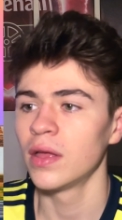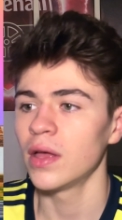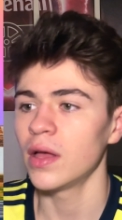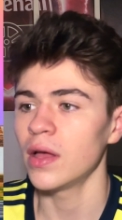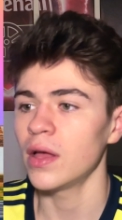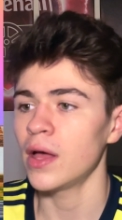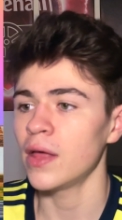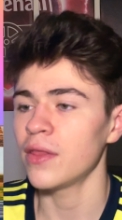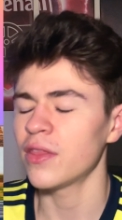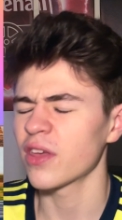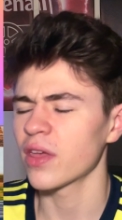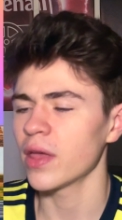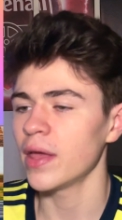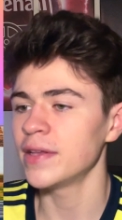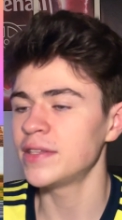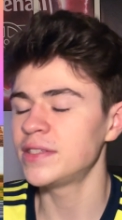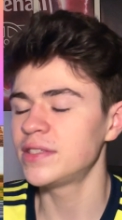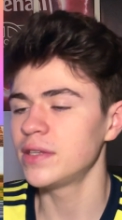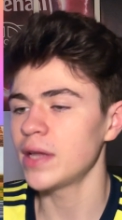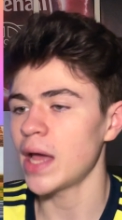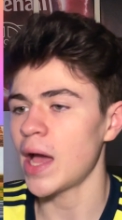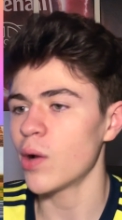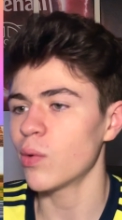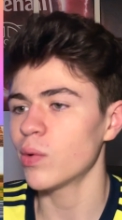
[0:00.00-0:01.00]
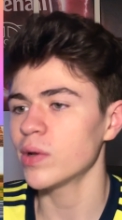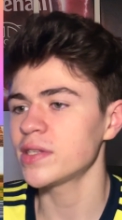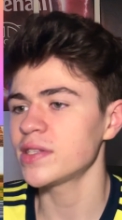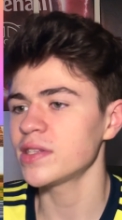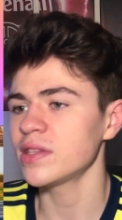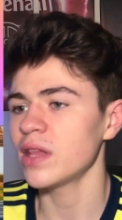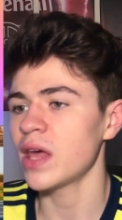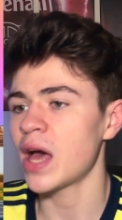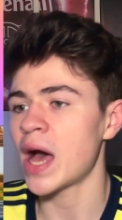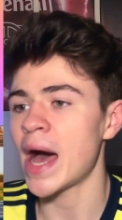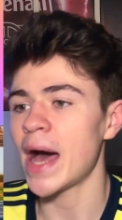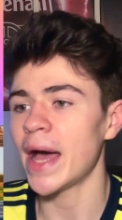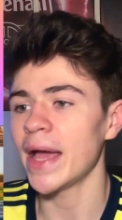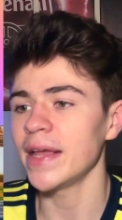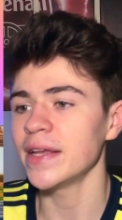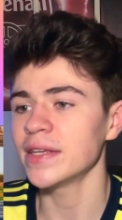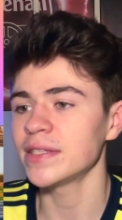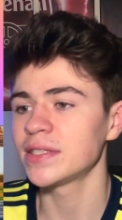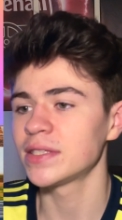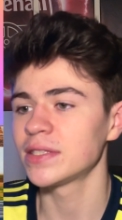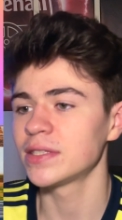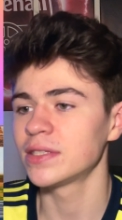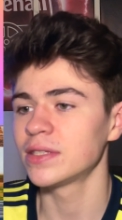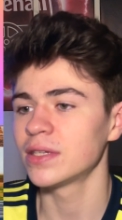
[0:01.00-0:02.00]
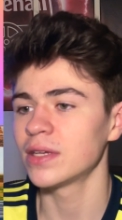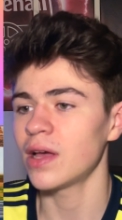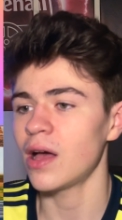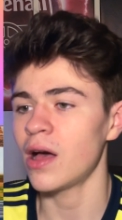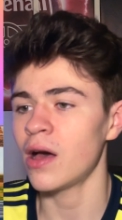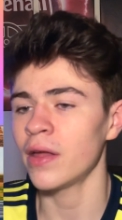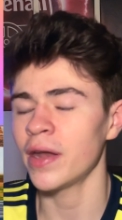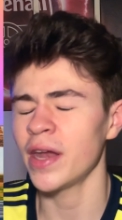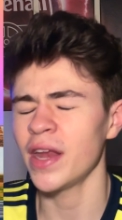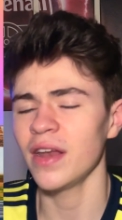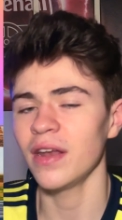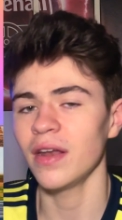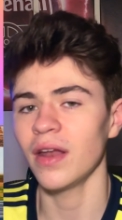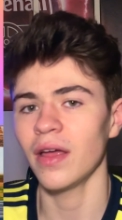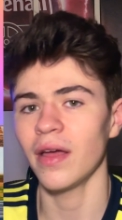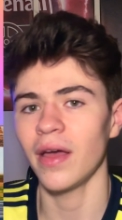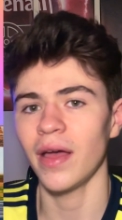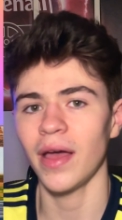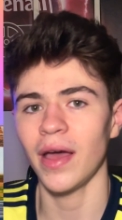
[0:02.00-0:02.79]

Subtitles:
I wasn't the highest on it,